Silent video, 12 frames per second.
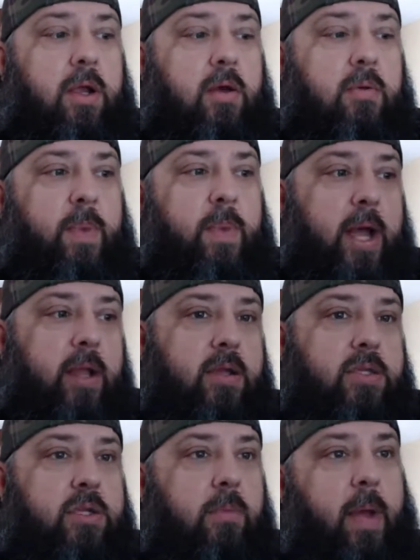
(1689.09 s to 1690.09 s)
buying this
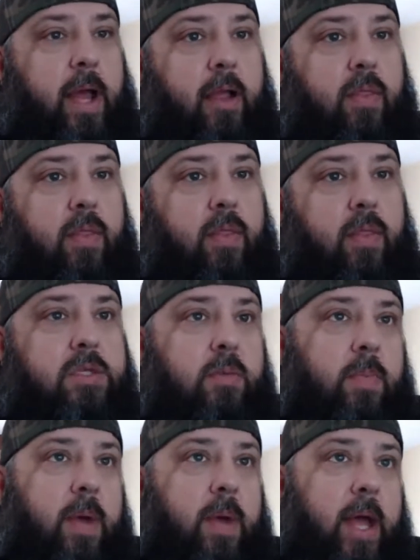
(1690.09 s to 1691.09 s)
and buying this and
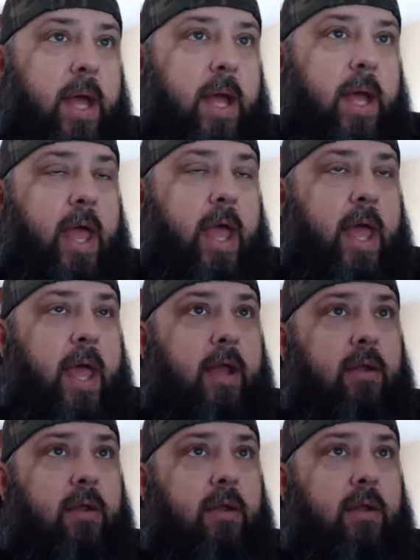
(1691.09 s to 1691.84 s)
buying that. I